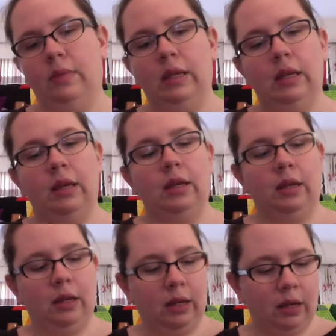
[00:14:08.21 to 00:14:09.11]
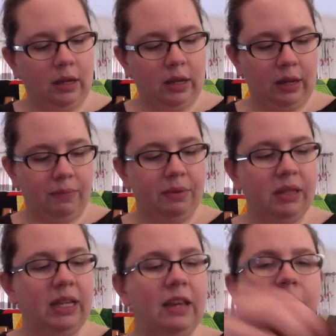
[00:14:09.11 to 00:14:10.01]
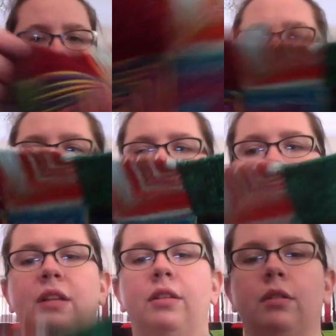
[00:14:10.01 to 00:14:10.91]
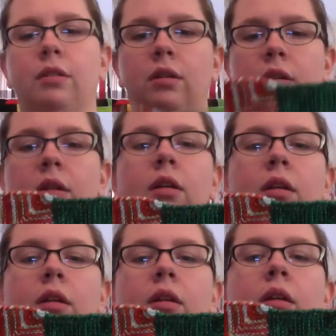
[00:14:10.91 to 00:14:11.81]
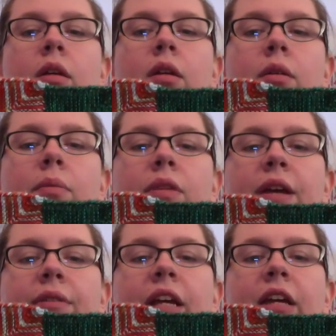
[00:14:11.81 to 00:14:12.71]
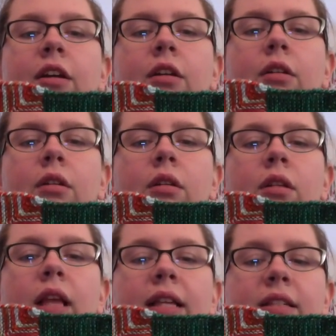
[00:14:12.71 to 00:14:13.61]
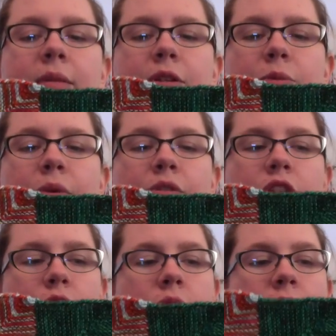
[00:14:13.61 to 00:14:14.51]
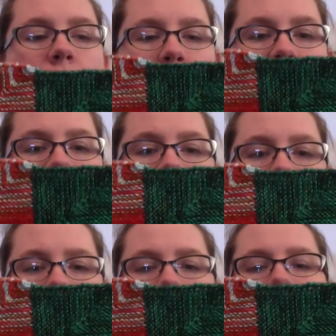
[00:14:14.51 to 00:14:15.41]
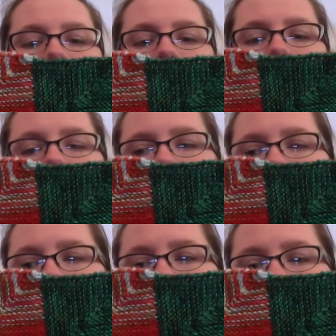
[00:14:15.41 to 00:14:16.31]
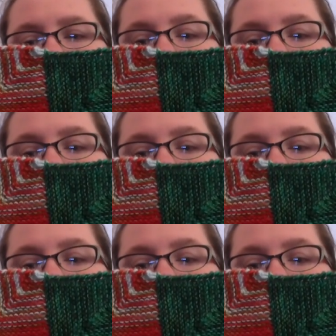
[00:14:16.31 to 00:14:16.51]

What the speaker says: I believe I may have been down here last time I spoke to you. So I've repeated a couple of colorways